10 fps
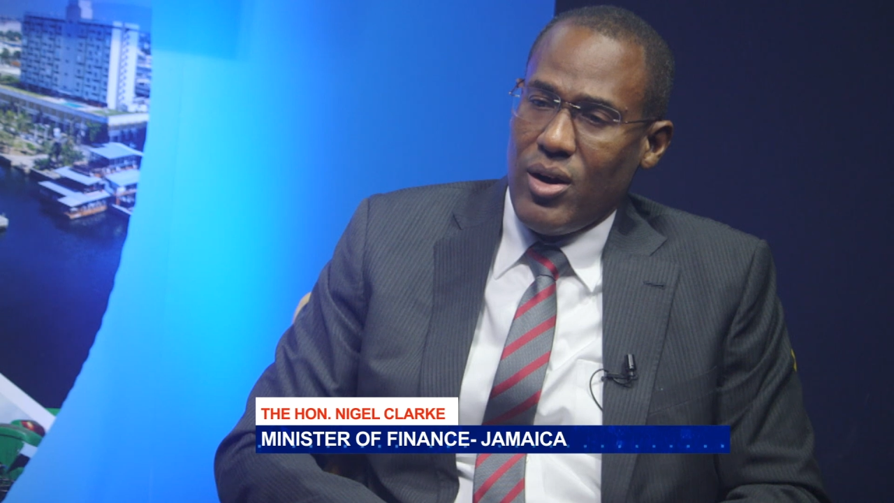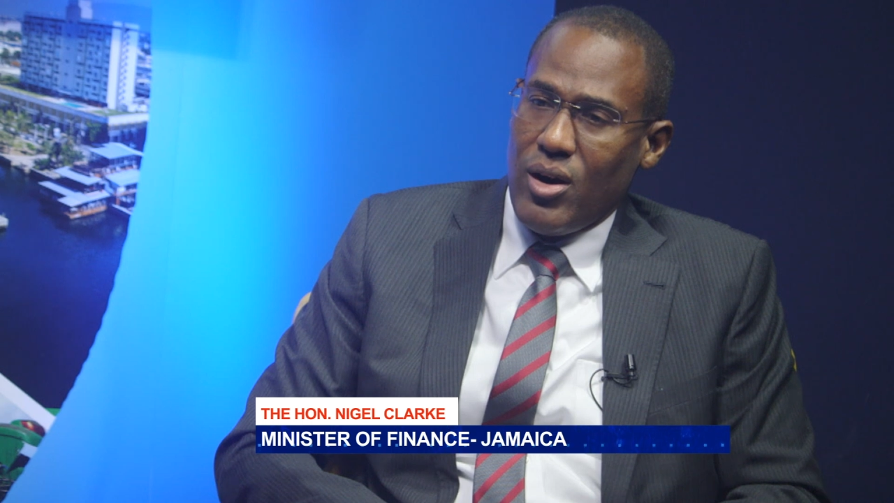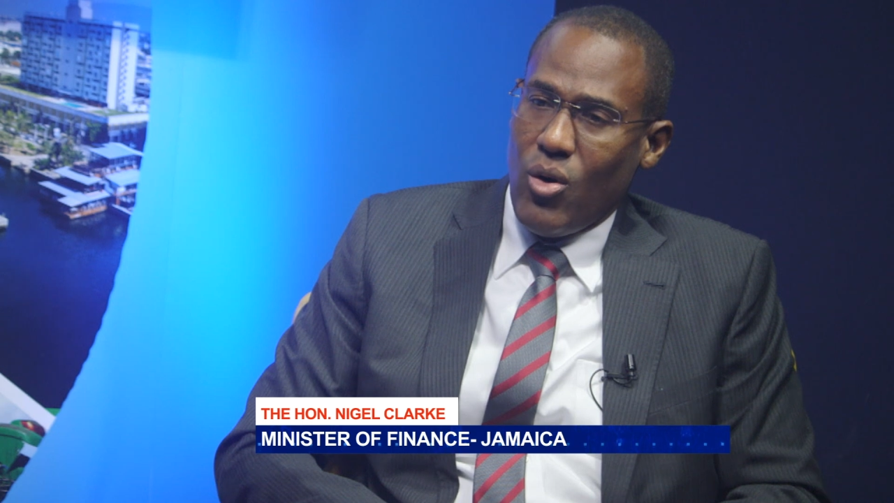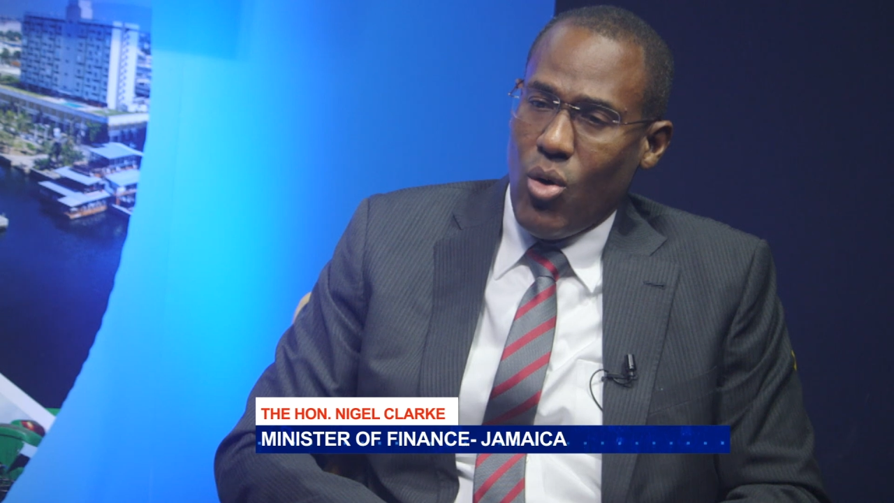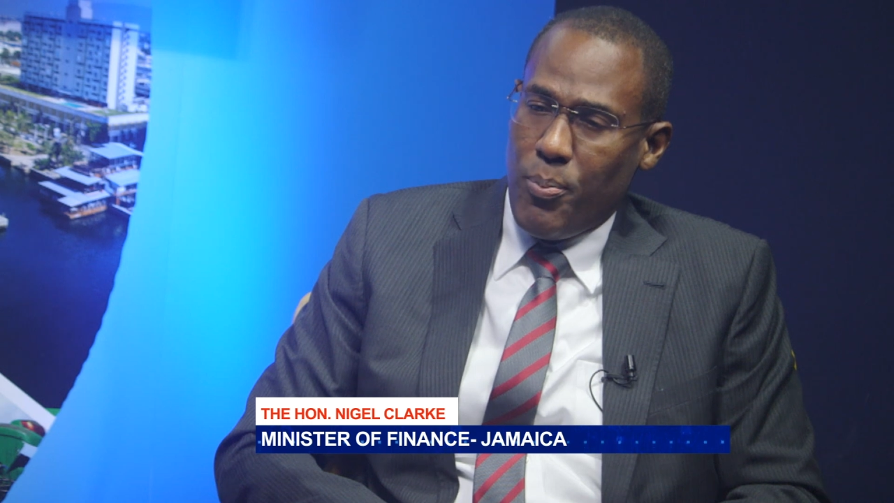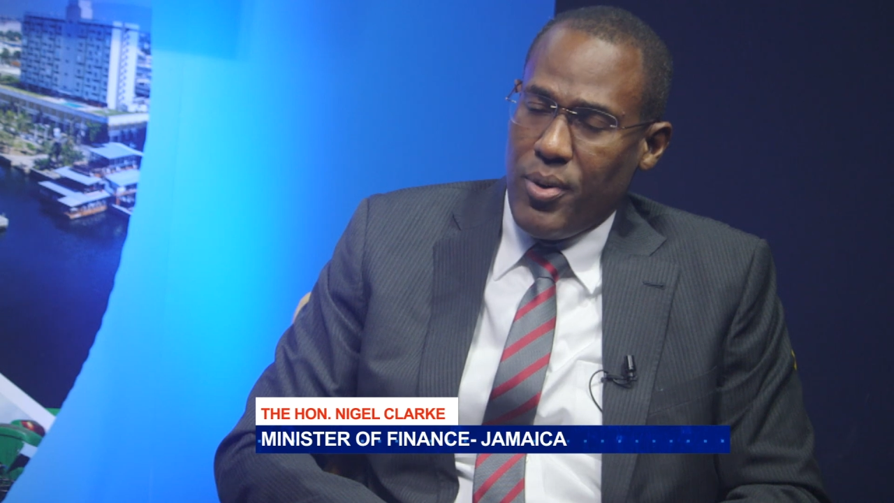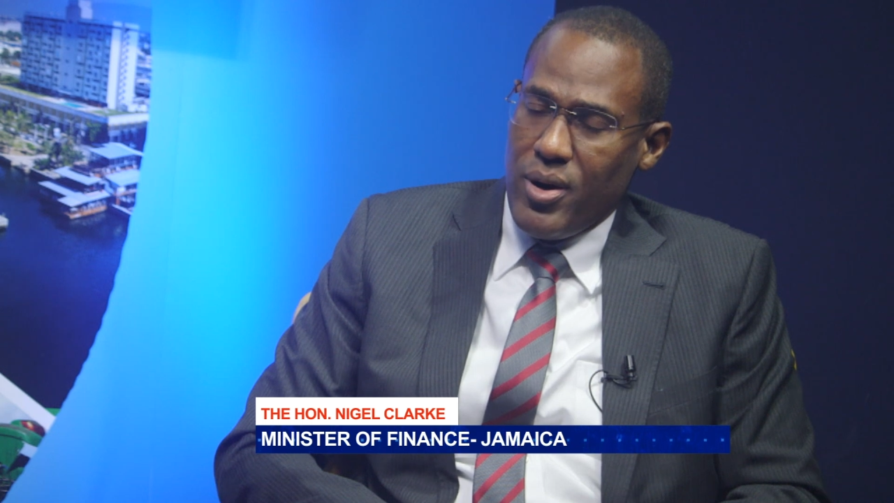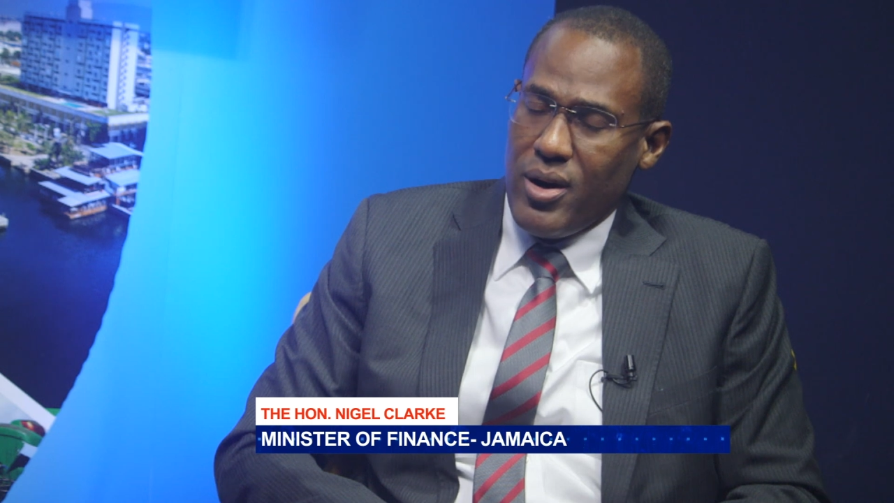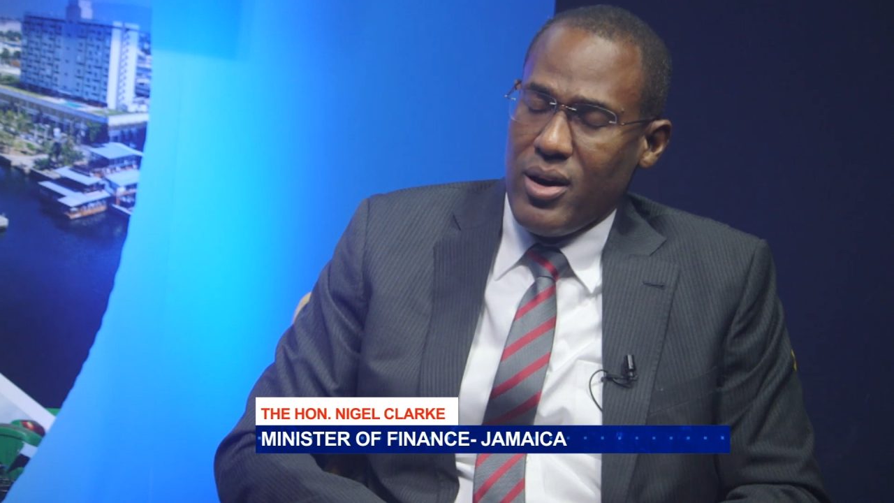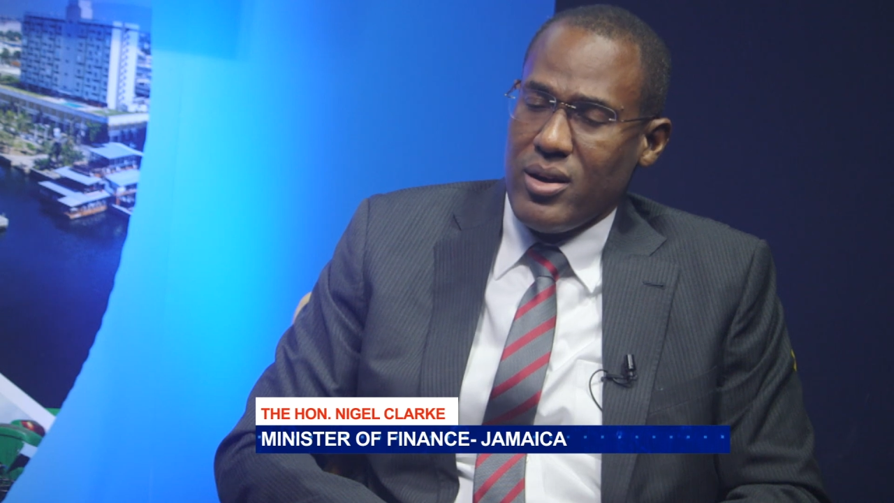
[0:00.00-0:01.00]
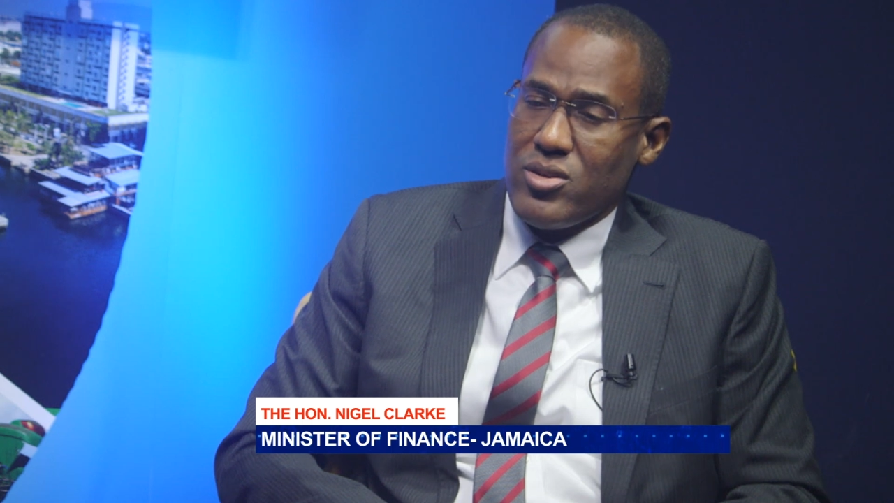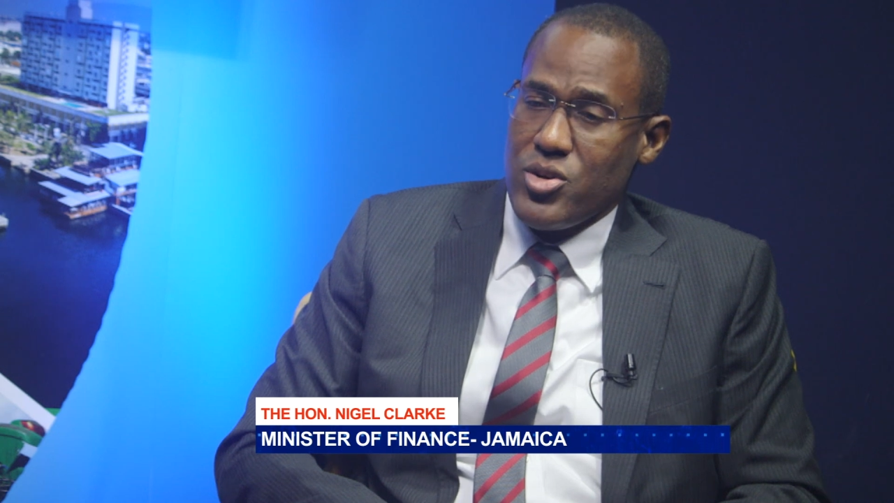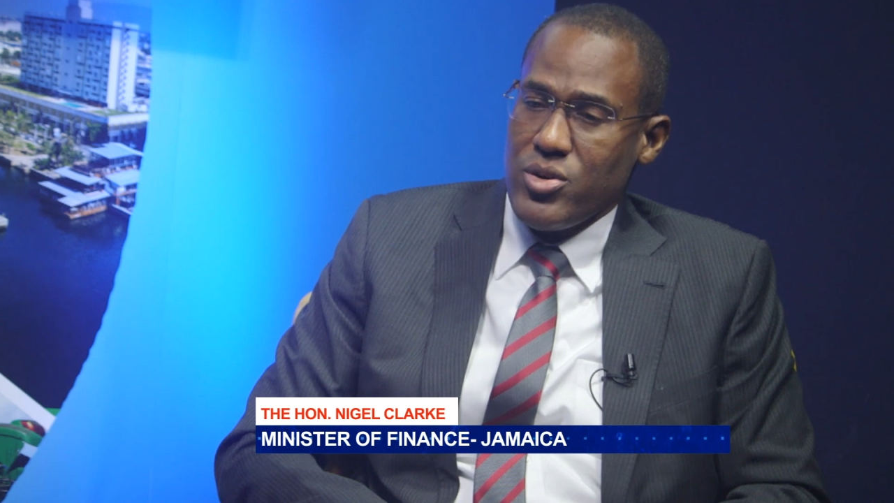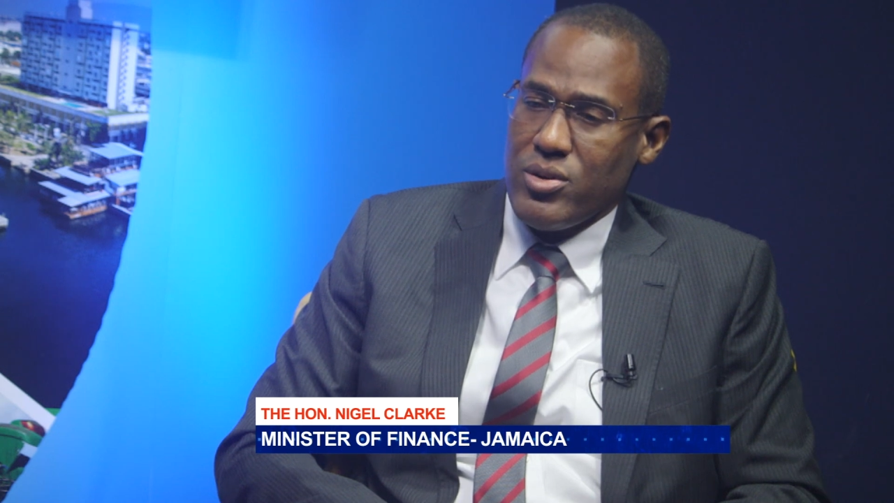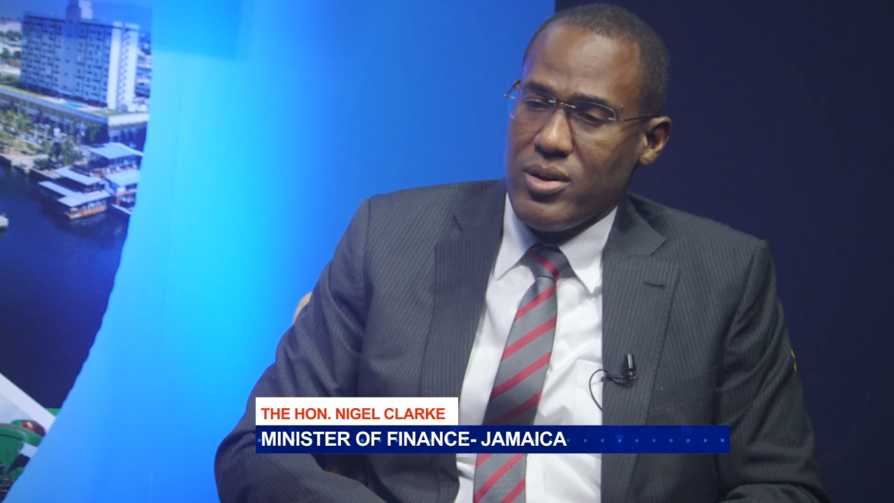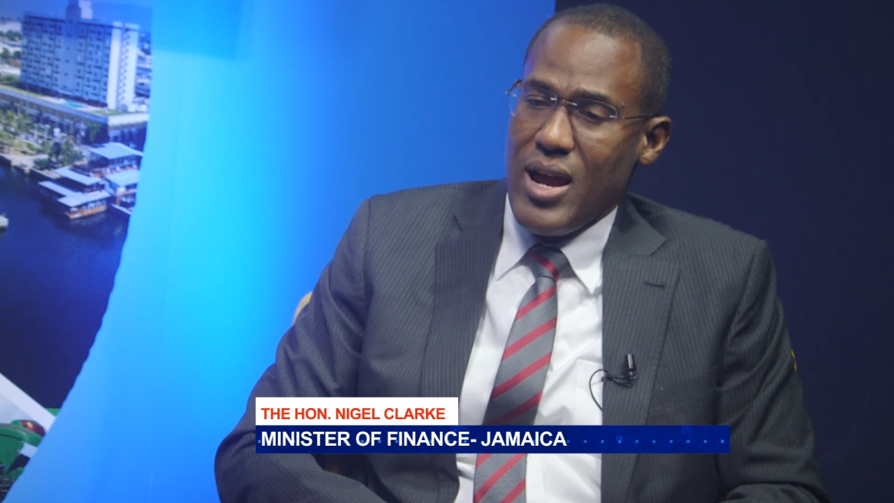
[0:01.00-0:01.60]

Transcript: open to